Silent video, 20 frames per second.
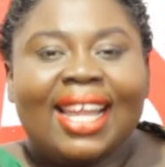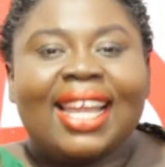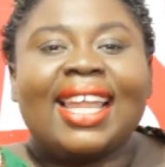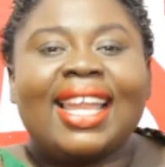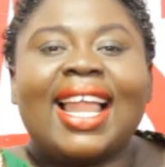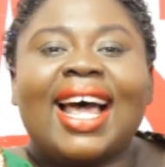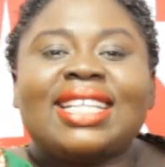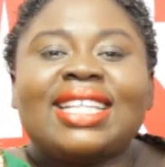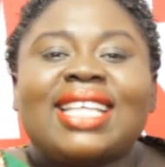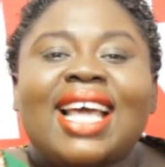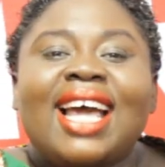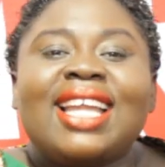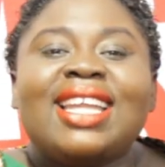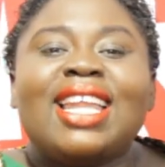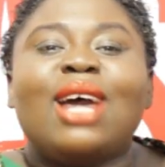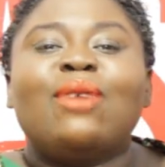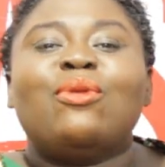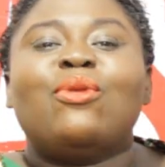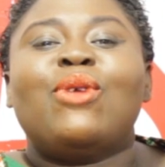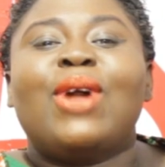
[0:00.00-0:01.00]
let her
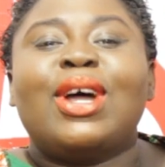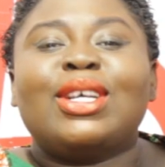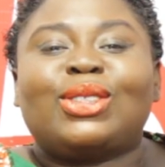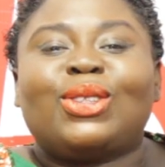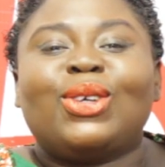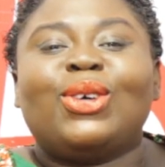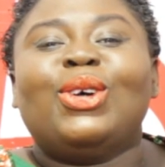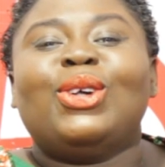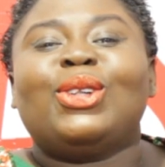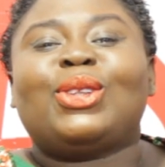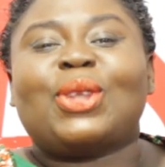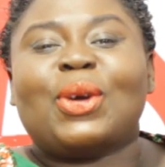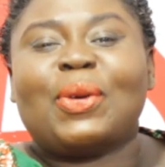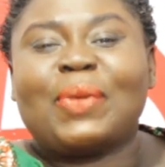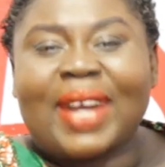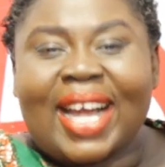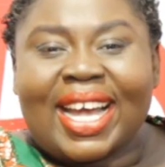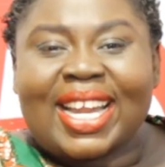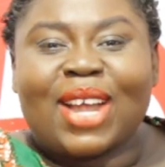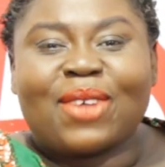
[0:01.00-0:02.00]
name rest to
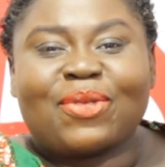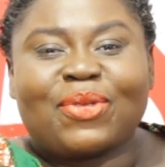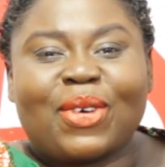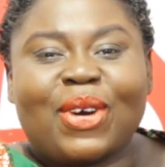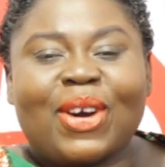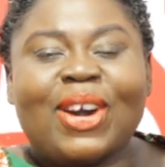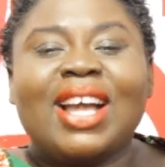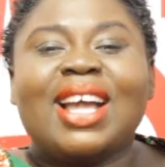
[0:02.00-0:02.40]
Ghana for.